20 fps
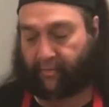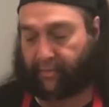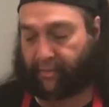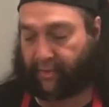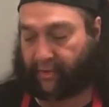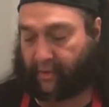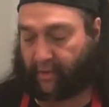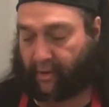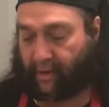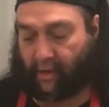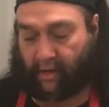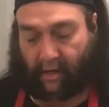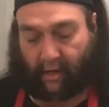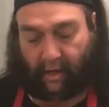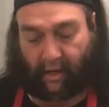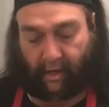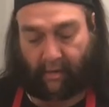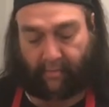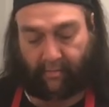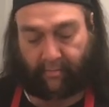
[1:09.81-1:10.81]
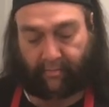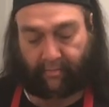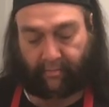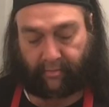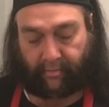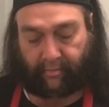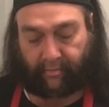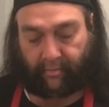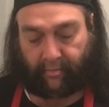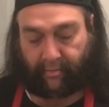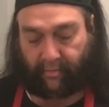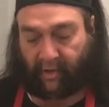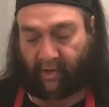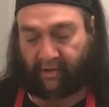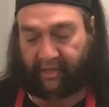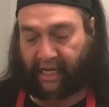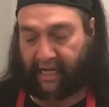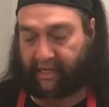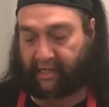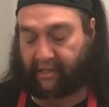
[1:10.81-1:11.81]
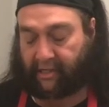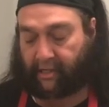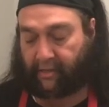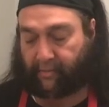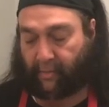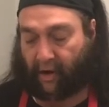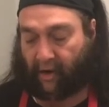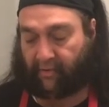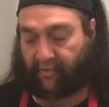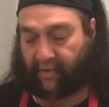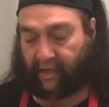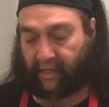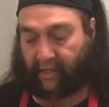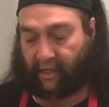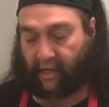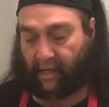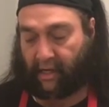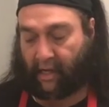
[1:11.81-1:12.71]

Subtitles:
Dos Equis is perfect.